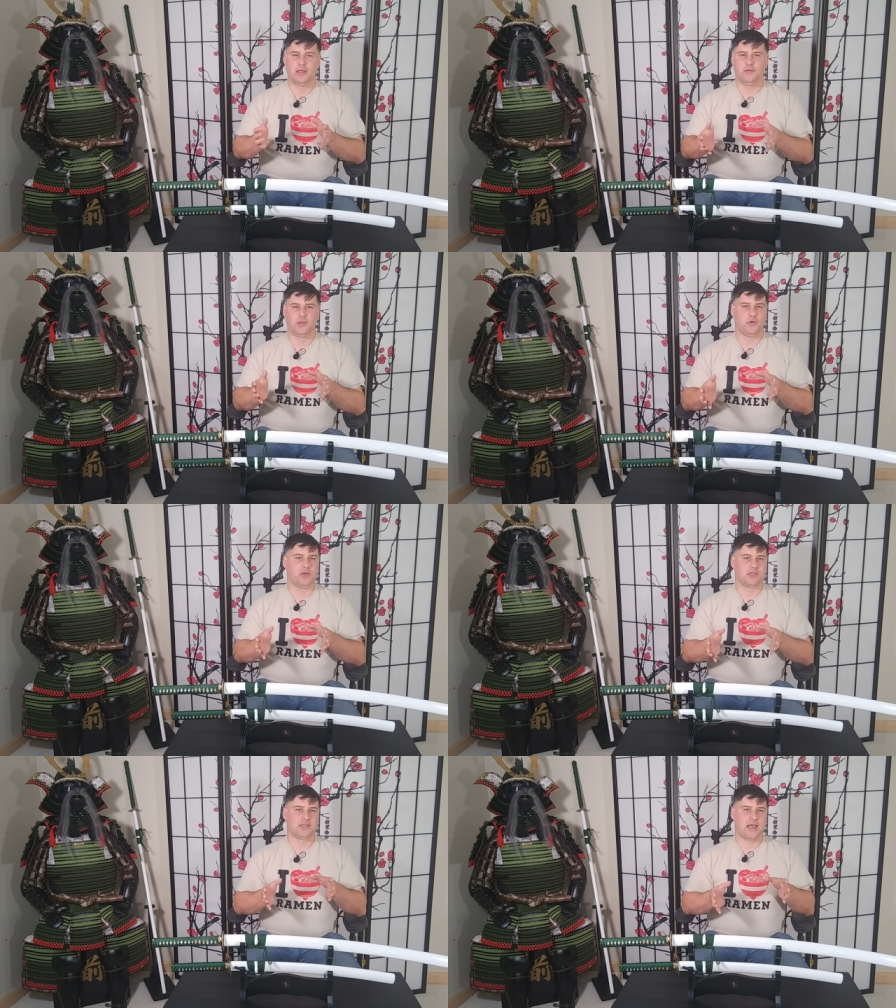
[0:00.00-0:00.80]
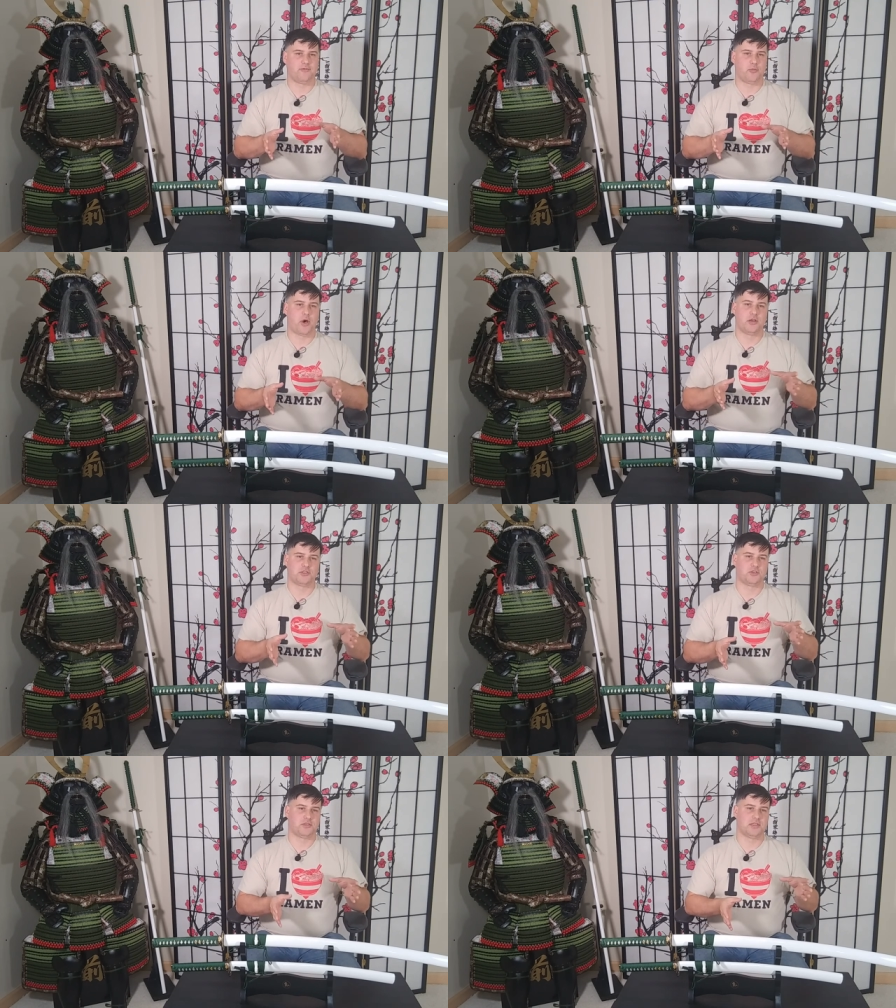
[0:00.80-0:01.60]
even though it doesn't have a
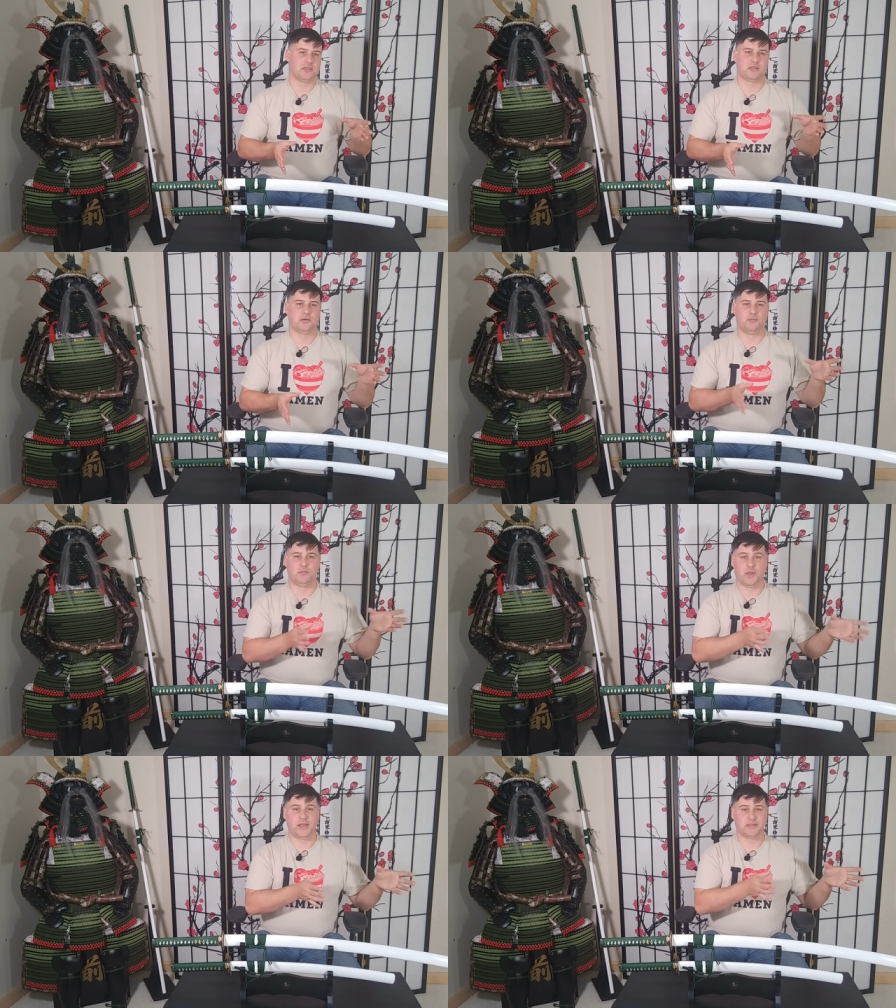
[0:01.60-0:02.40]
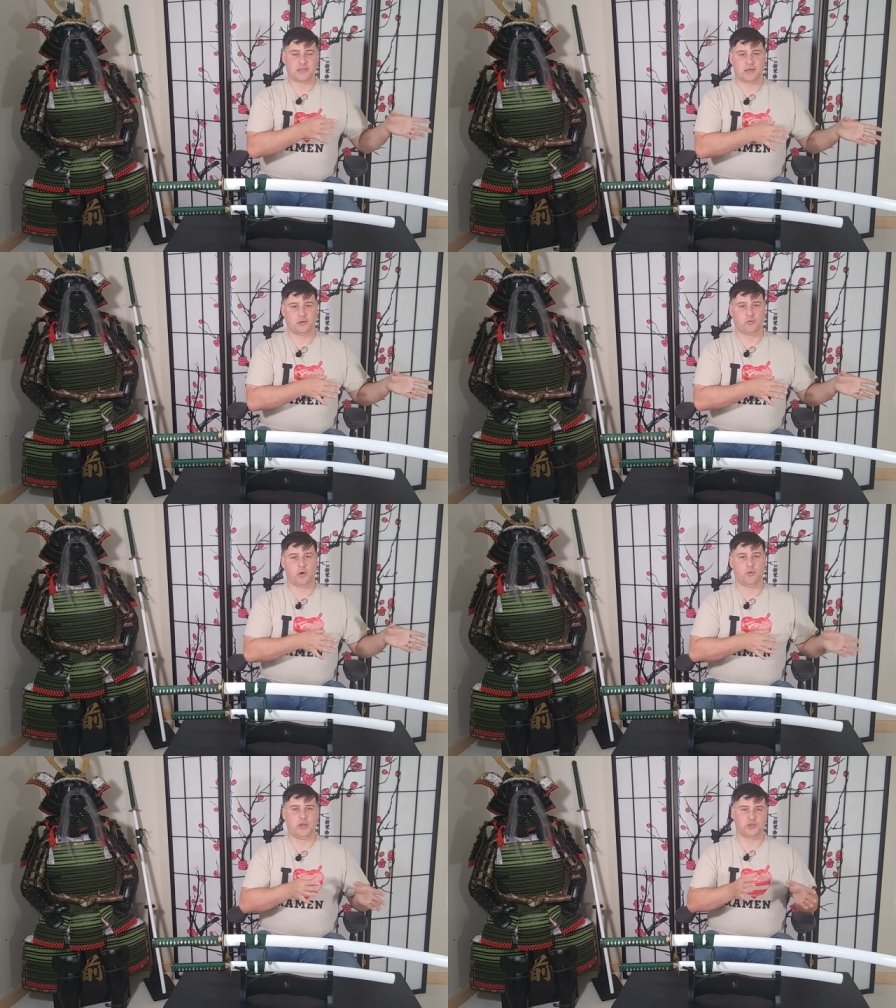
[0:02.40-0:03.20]
posture system like
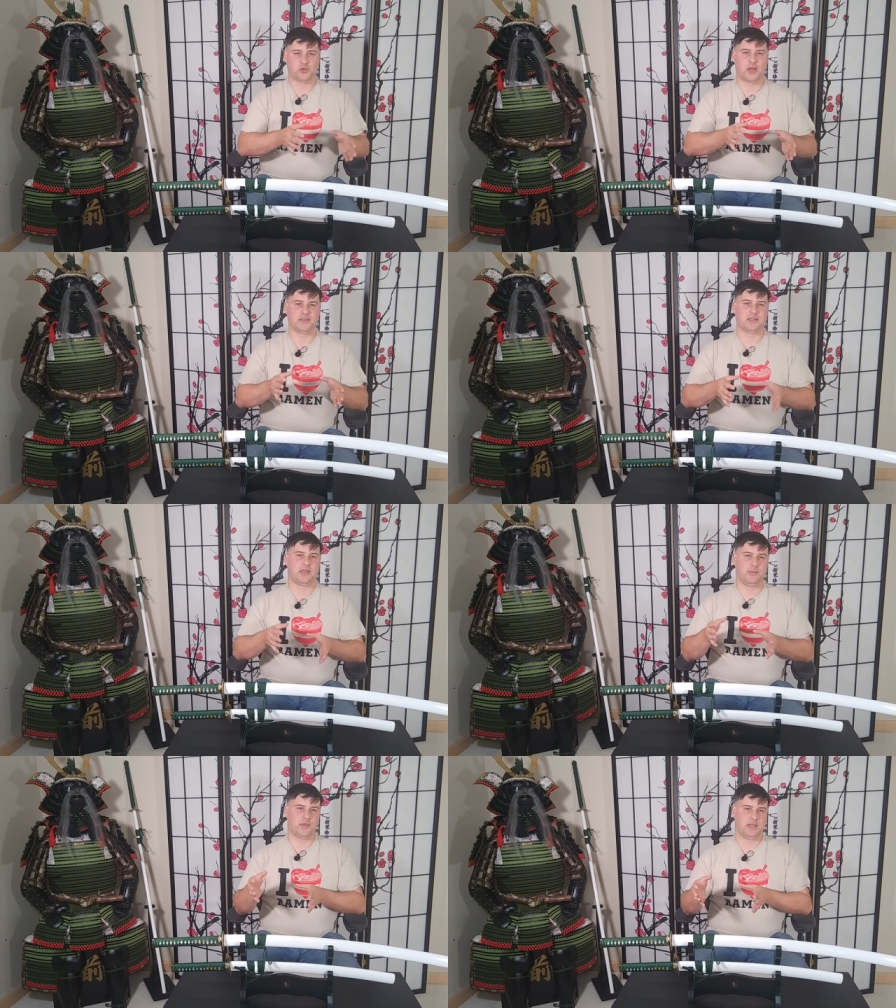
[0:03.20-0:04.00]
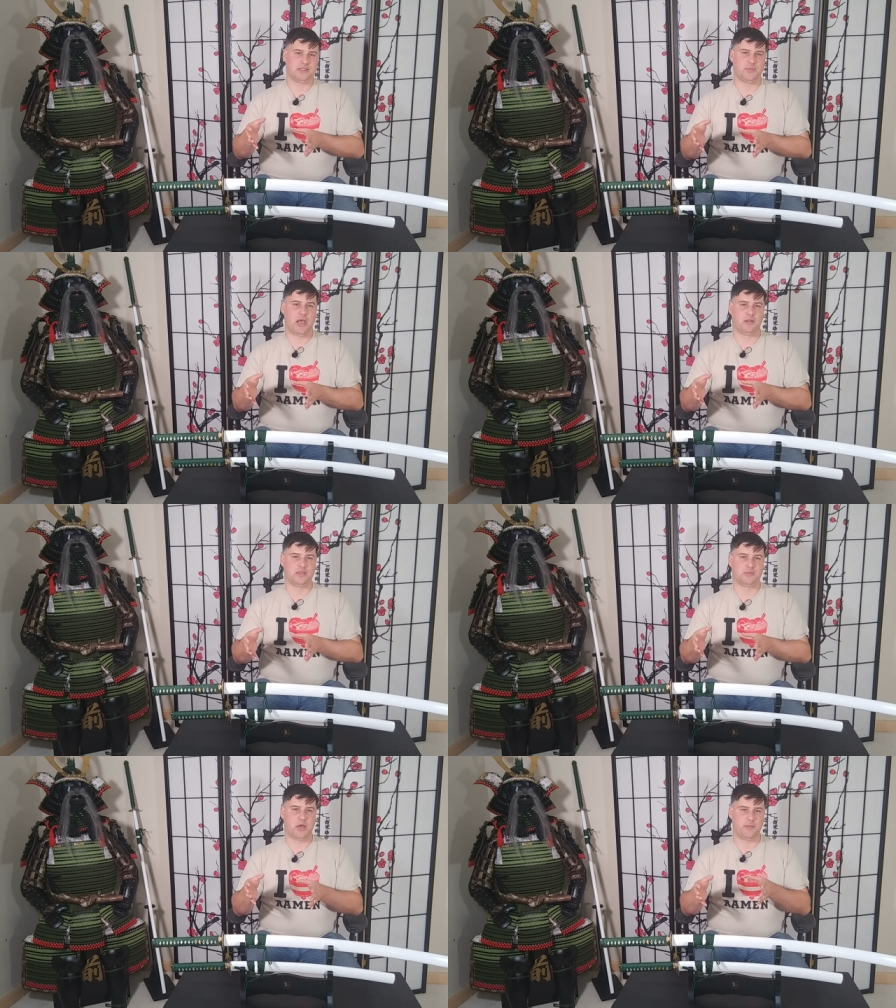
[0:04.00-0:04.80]
Sekiro, it tries to keep things
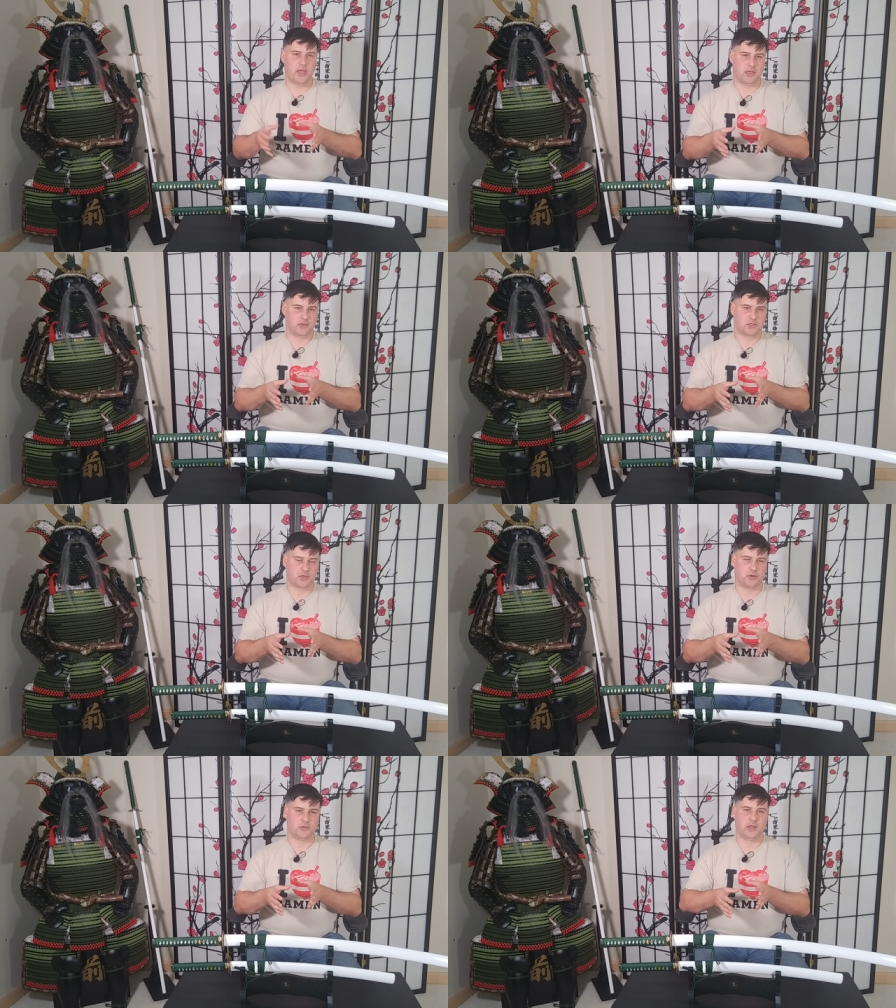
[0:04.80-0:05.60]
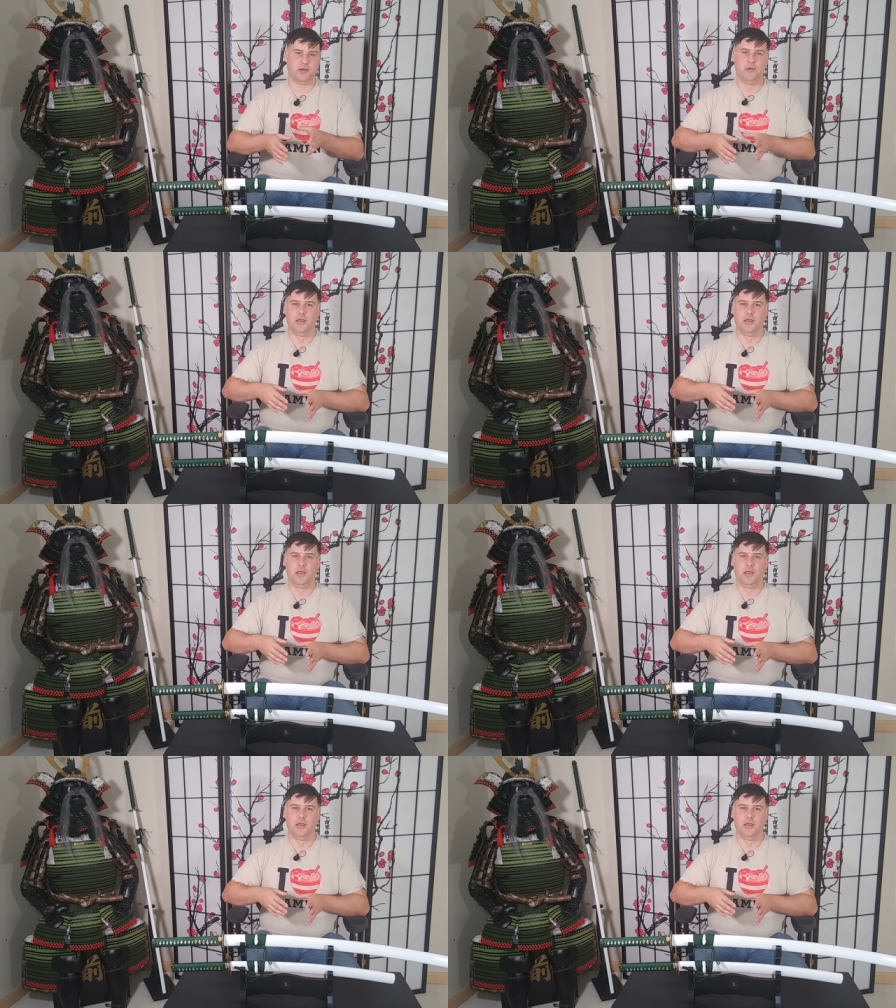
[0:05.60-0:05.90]
balanced by making sure that